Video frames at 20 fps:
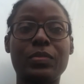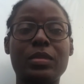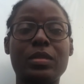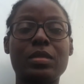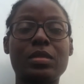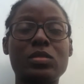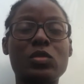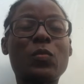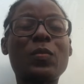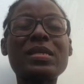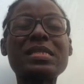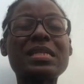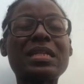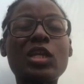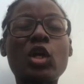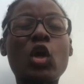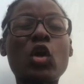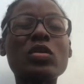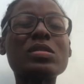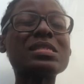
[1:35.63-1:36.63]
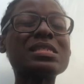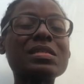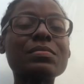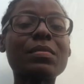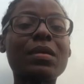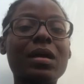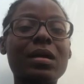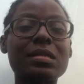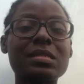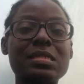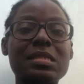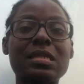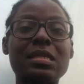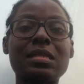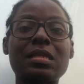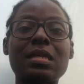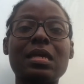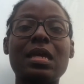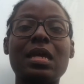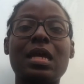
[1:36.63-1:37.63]
So basically, content
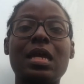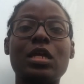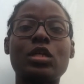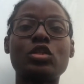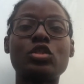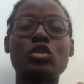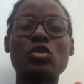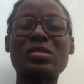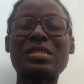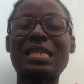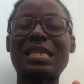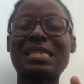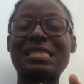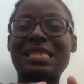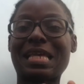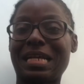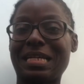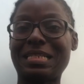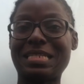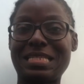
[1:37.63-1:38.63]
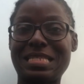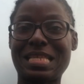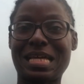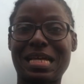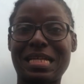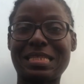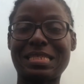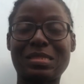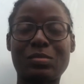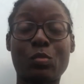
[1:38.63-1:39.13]
marketing does exactly that.